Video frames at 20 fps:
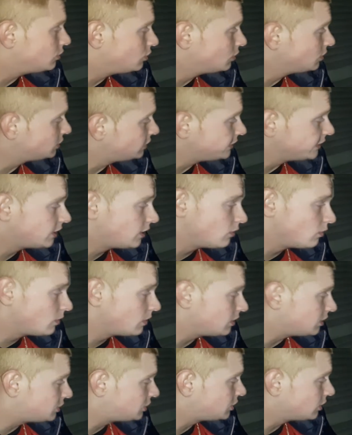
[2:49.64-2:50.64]
You just need to
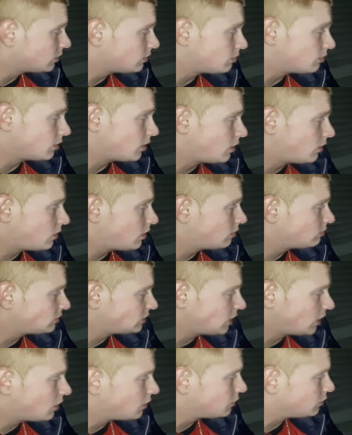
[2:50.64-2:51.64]
really chill, bro. I'm
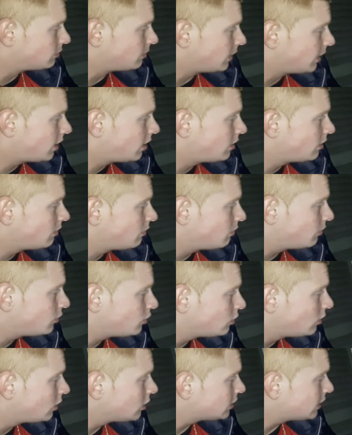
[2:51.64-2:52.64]
telling you, man. When you
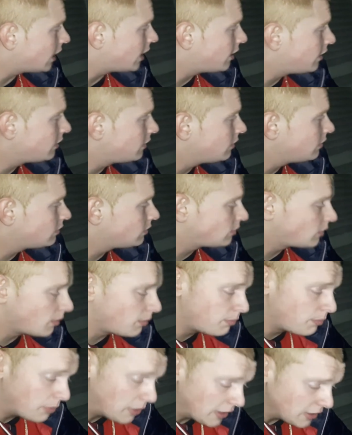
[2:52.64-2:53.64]
look at it, the
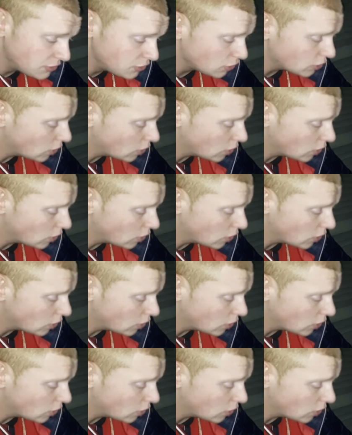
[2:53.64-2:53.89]
things. Nah,